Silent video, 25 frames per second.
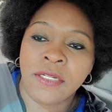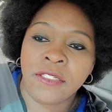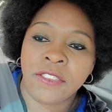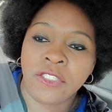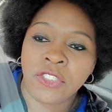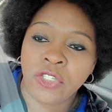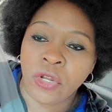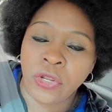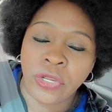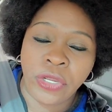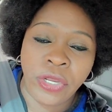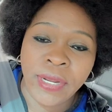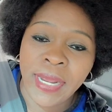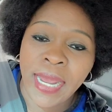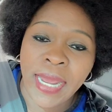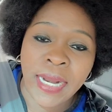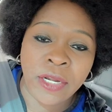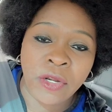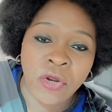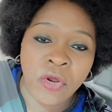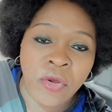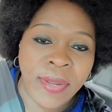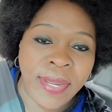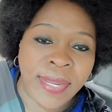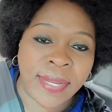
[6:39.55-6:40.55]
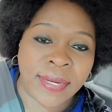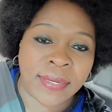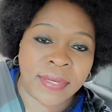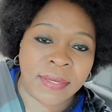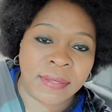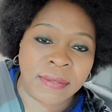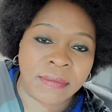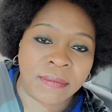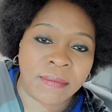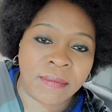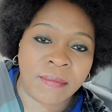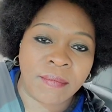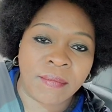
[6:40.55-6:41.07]
So you can do it.
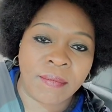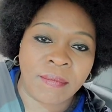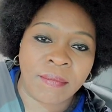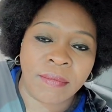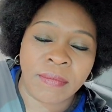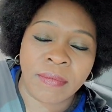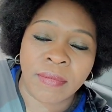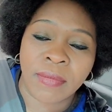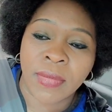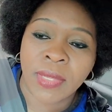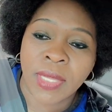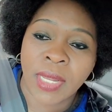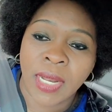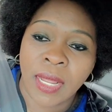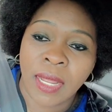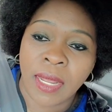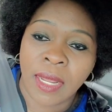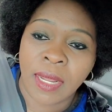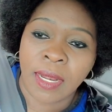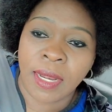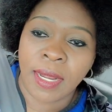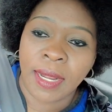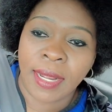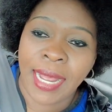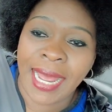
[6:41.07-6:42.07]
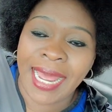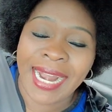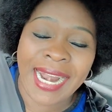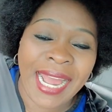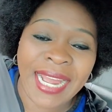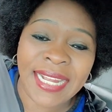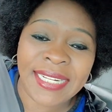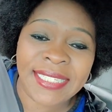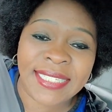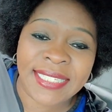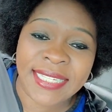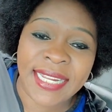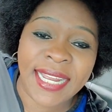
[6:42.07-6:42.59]
And
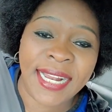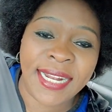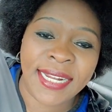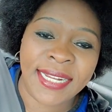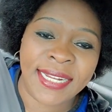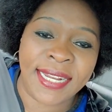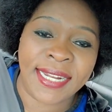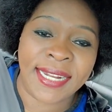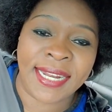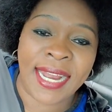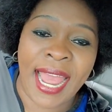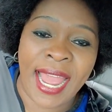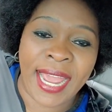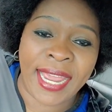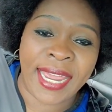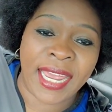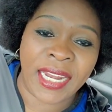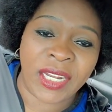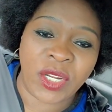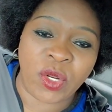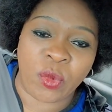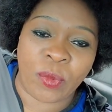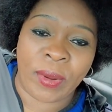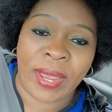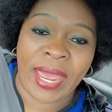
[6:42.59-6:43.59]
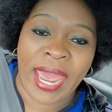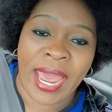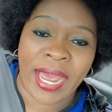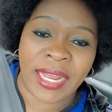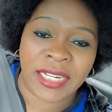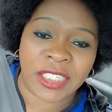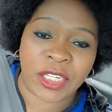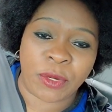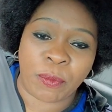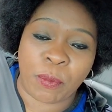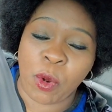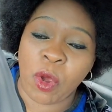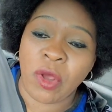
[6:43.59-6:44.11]
I still did not get to where I'm
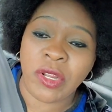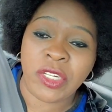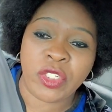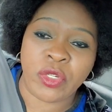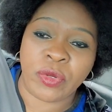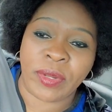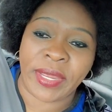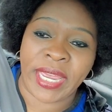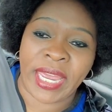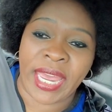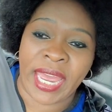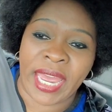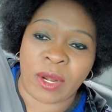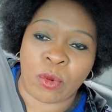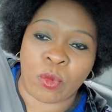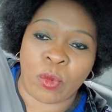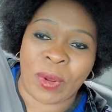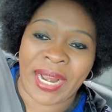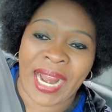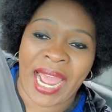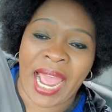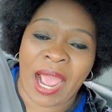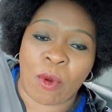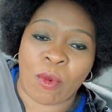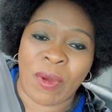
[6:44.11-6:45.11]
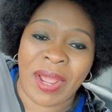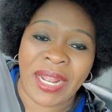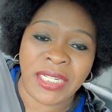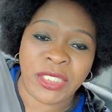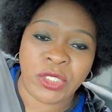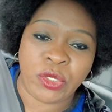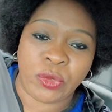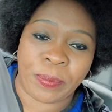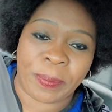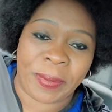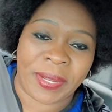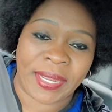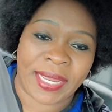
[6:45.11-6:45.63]
supposed to be and what I want
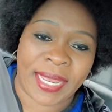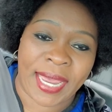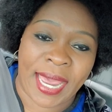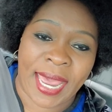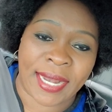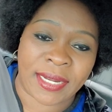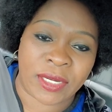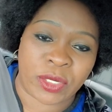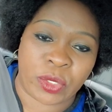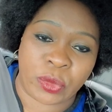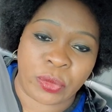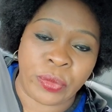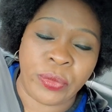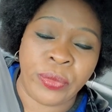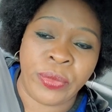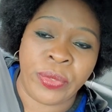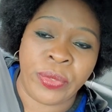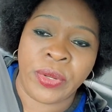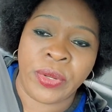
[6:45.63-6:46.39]
to get to,